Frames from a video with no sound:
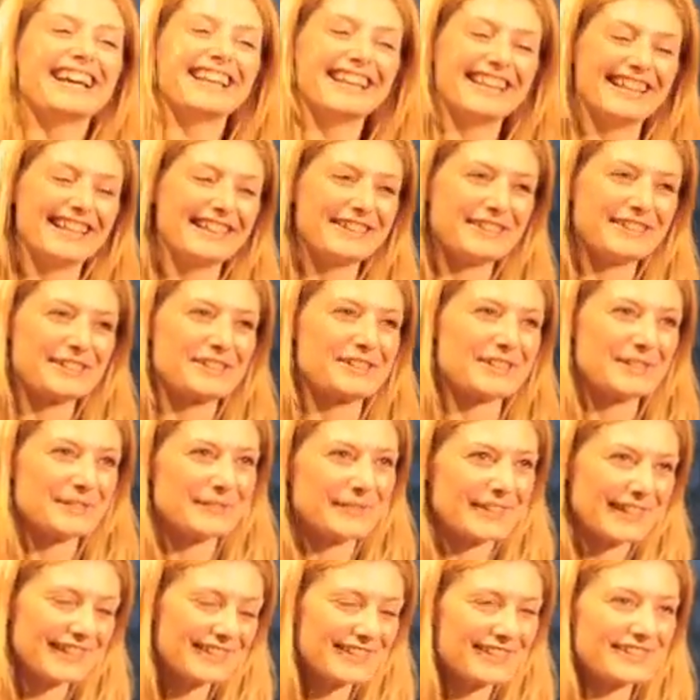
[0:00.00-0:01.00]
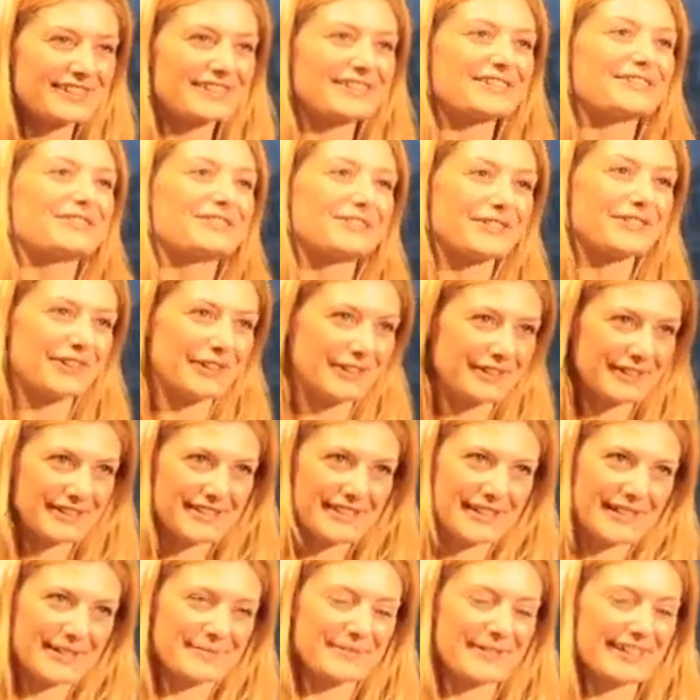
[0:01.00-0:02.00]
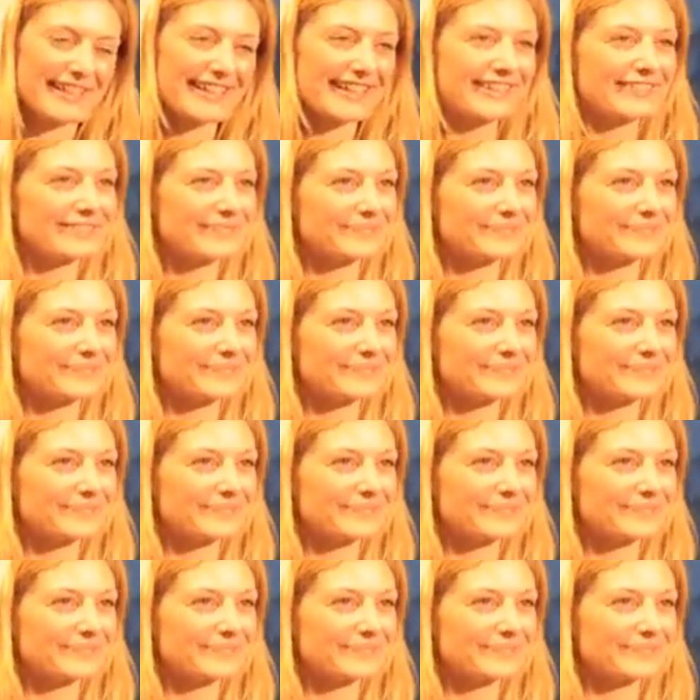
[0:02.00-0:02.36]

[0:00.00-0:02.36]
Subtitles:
Thank you so much for your time here.